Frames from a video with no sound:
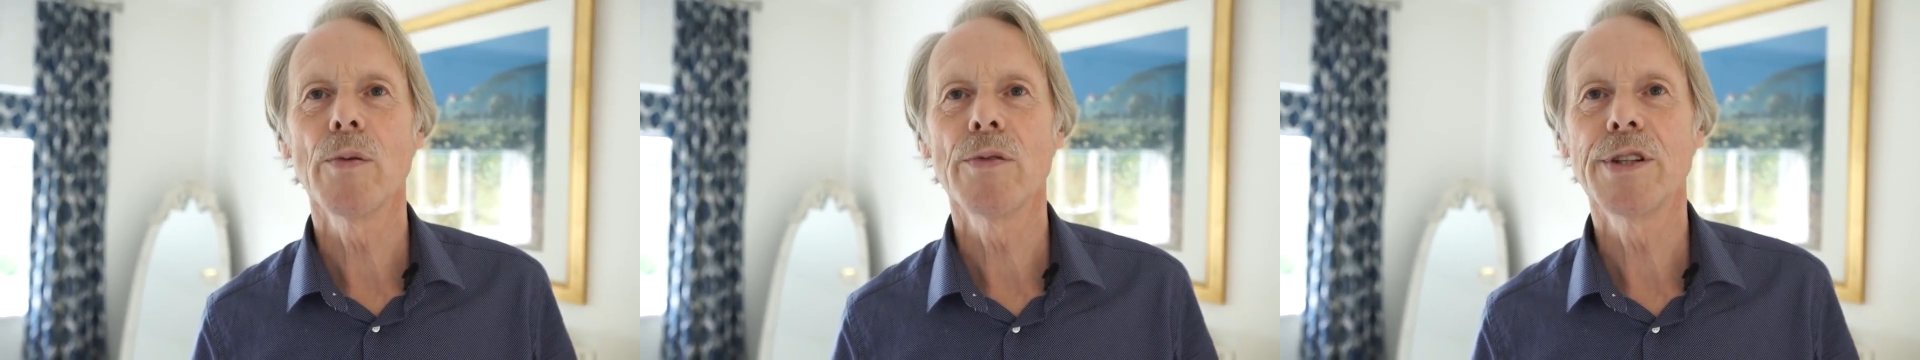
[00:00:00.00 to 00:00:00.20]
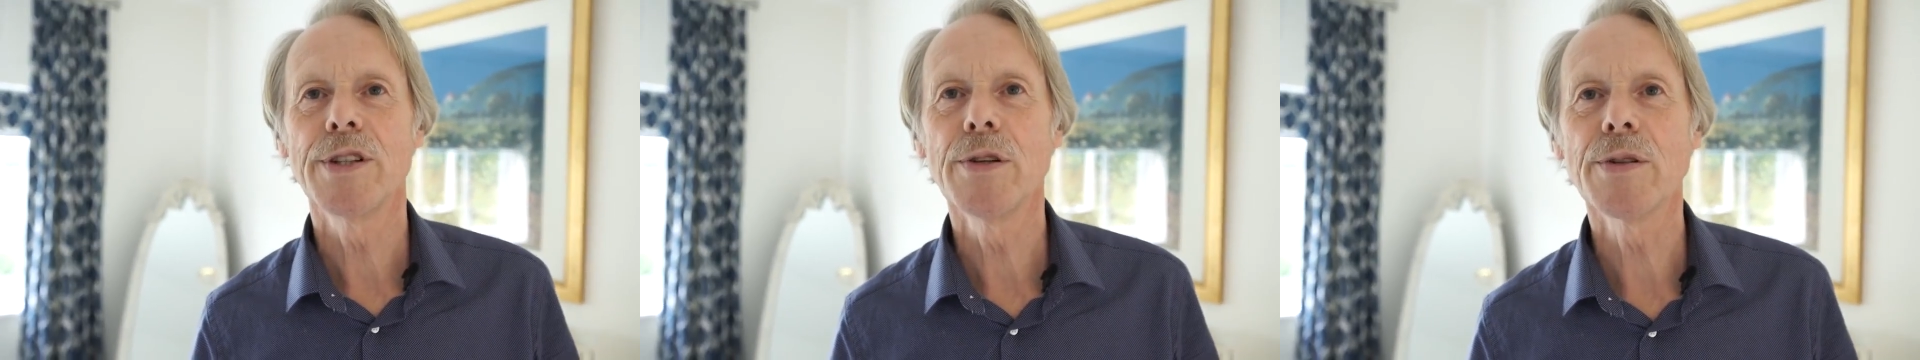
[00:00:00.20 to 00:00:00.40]

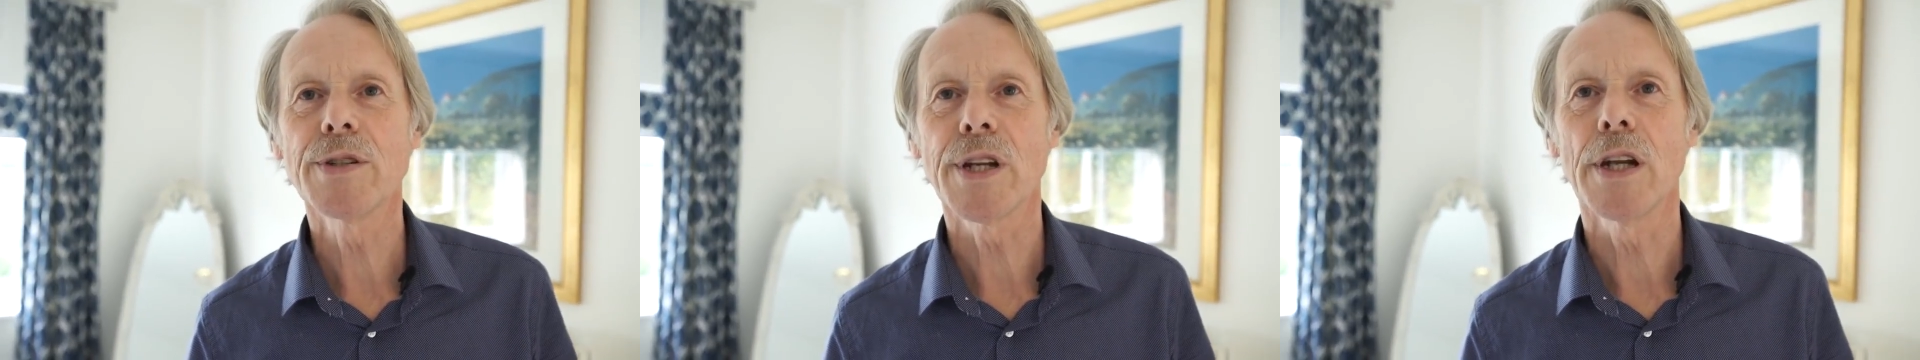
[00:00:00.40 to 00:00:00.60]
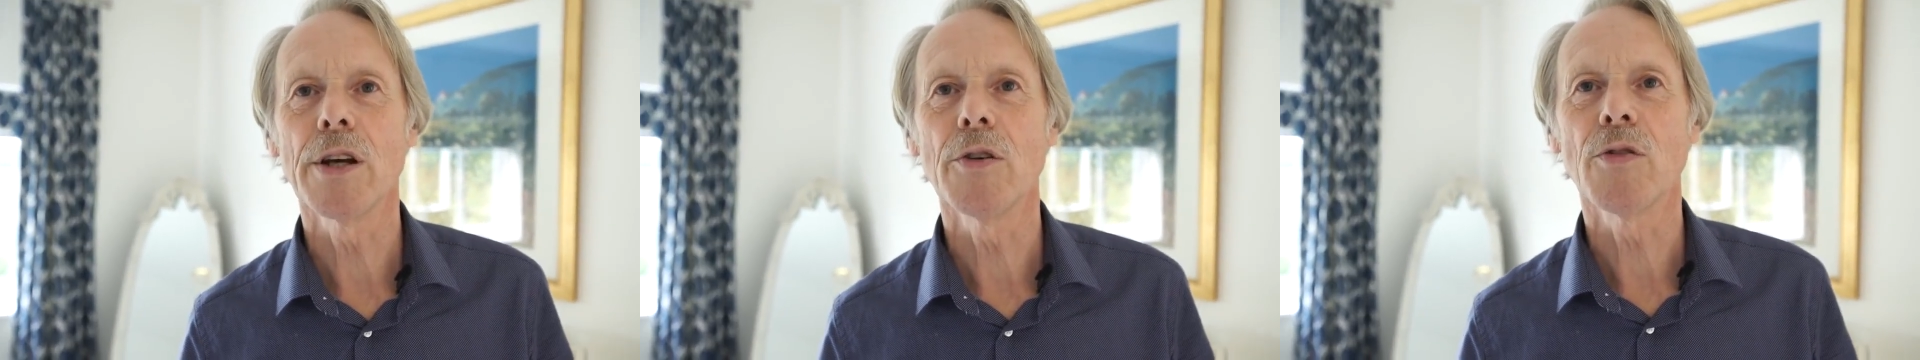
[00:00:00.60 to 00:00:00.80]
reduced
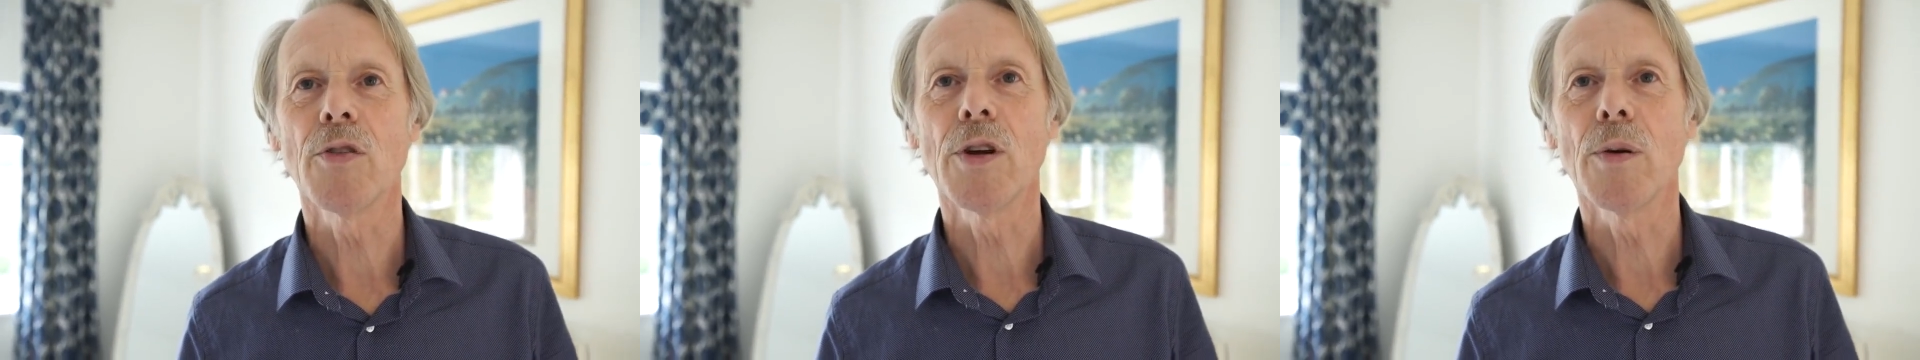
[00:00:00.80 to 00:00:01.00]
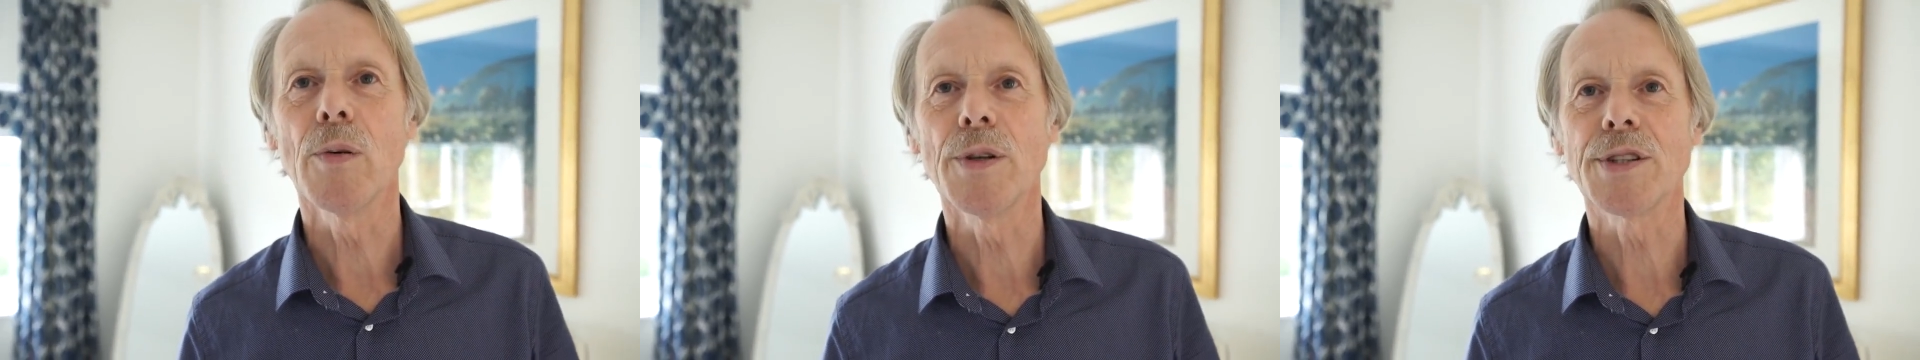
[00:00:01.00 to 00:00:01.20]
the low
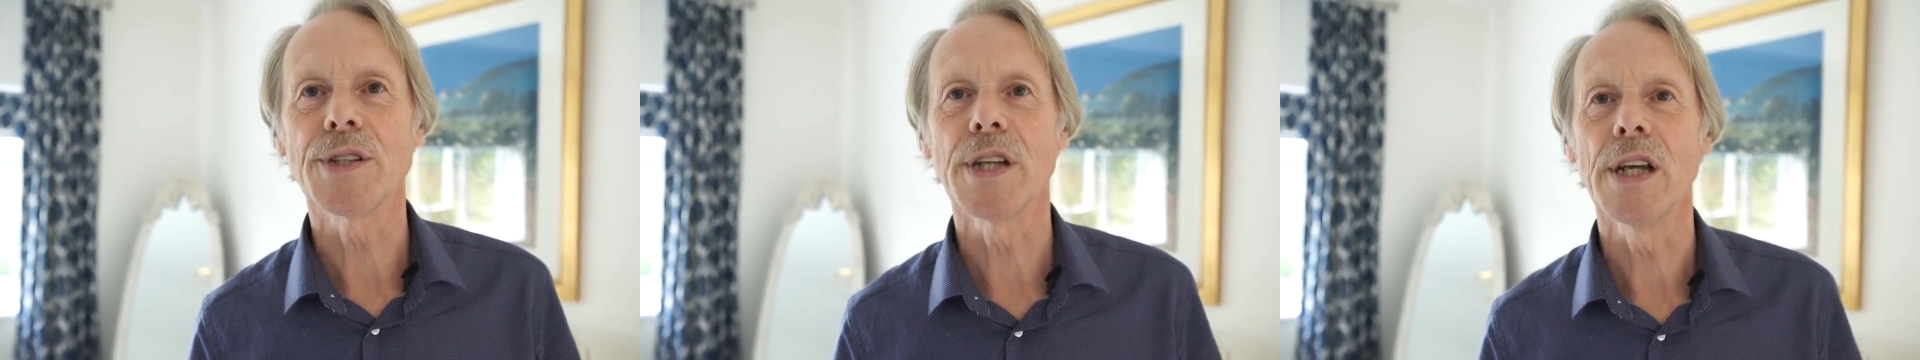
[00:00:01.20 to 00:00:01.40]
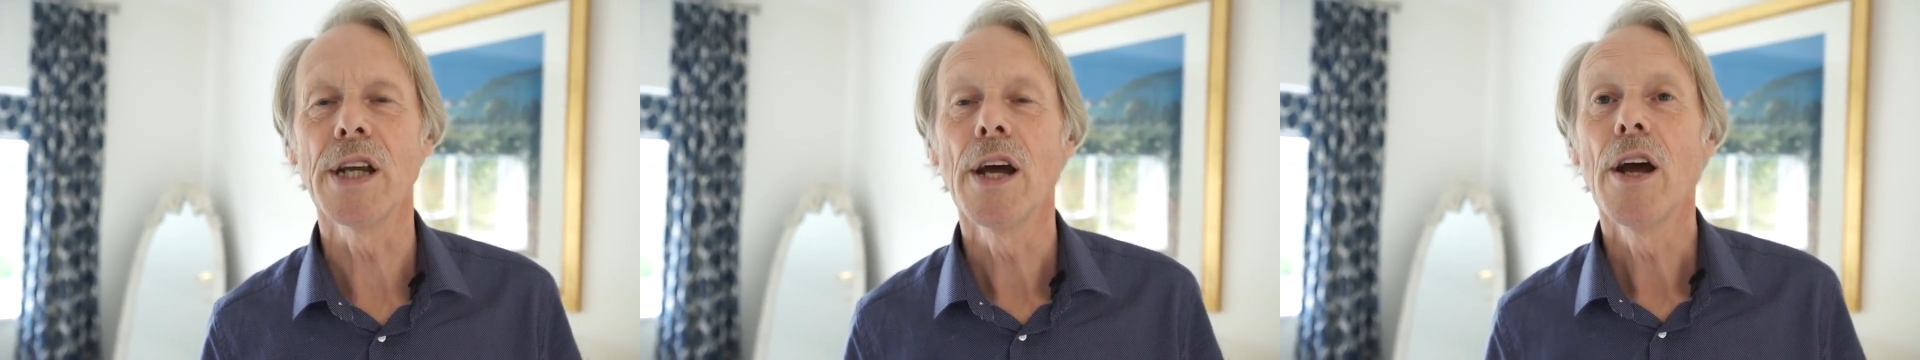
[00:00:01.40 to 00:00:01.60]

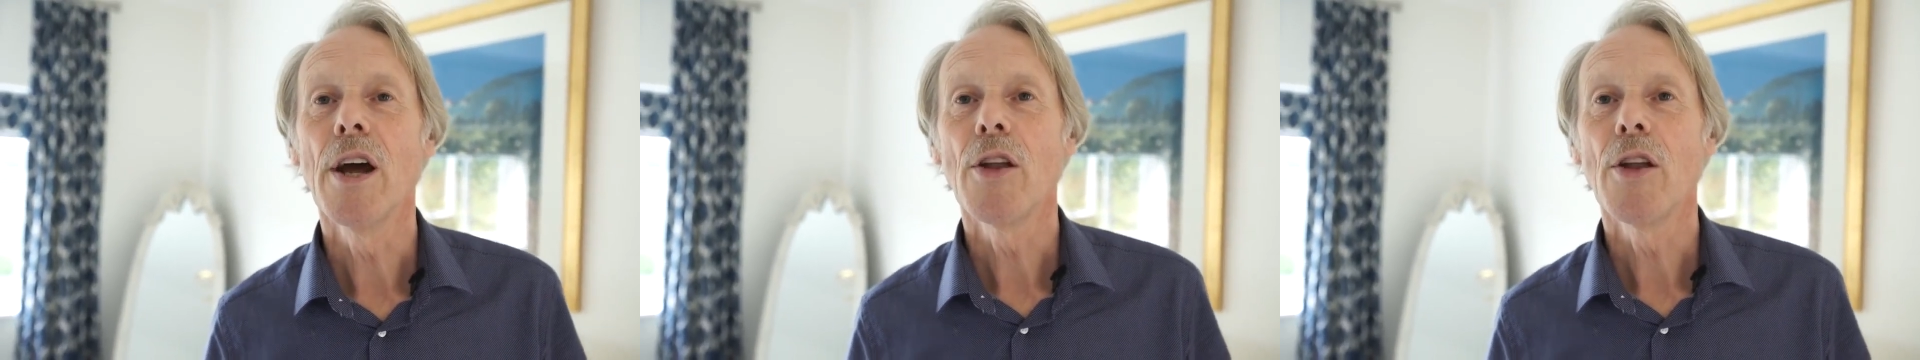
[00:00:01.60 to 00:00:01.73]
frequency,